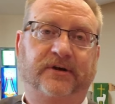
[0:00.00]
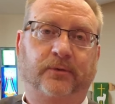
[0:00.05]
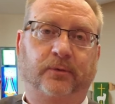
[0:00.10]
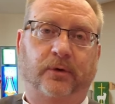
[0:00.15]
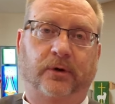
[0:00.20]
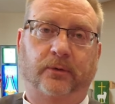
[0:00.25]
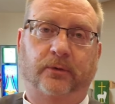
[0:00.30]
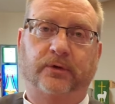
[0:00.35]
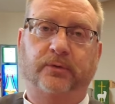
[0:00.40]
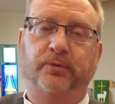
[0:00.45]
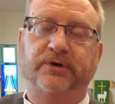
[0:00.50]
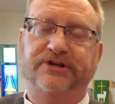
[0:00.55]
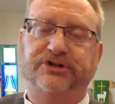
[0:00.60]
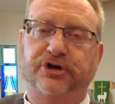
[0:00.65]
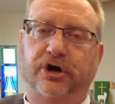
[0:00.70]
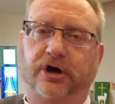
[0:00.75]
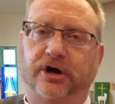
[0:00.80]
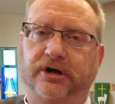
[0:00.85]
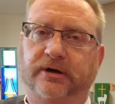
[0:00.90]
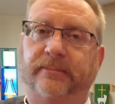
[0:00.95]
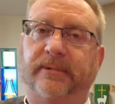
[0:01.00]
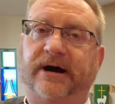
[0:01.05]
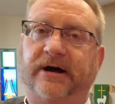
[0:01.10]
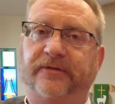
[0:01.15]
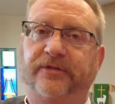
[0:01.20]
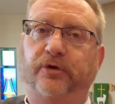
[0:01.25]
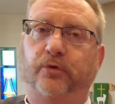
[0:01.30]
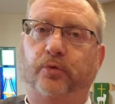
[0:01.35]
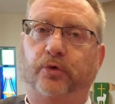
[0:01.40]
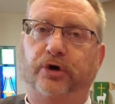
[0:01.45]
Well, when we talk about
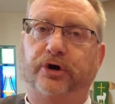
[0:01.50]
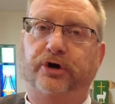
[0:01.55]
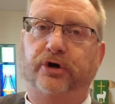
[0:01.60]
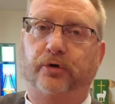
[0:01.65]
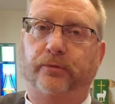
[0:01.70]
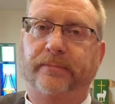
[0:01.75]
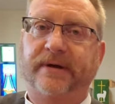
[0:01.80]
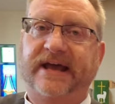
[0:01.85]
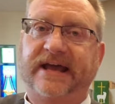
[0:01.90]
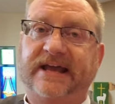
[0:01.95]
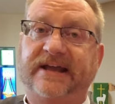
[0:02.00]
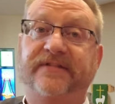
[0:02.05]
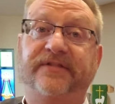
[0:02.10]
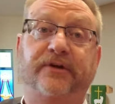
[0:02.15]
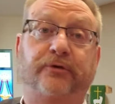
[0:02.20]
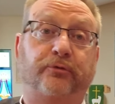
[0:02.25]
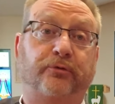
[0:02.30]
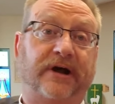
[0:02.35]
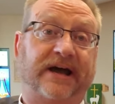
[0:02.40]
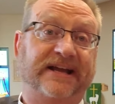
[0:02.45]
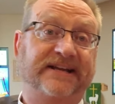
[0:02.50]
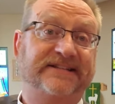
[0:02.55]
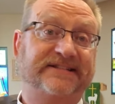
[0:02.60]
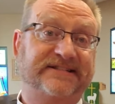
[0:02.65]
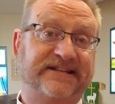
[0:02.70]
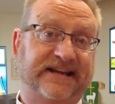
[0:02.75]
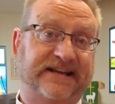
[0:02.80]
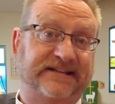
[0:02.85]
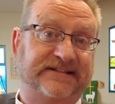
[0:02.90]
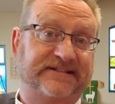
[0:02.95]
the word obey in the right
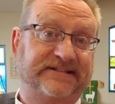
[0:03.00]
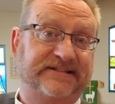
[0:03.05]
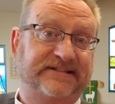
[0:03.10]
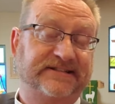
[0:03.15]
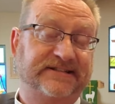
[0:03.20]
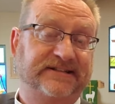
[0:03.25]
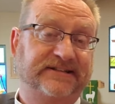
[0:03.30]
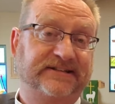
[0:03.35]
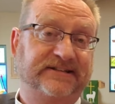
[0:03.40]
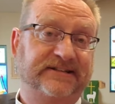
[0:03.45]
sense,